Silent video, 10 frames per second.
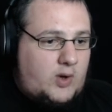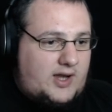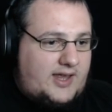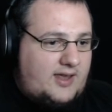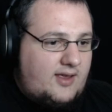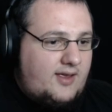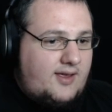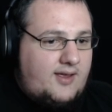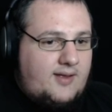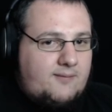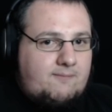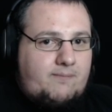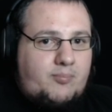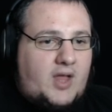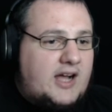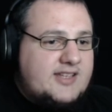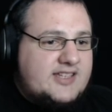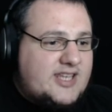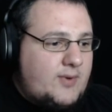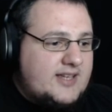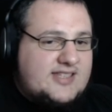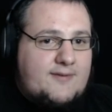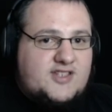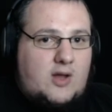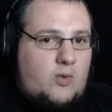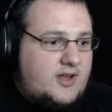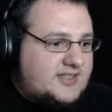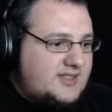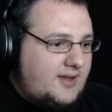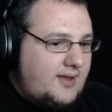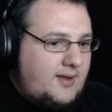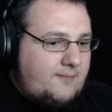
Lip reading: quickly. I didn't see where the safe zone was.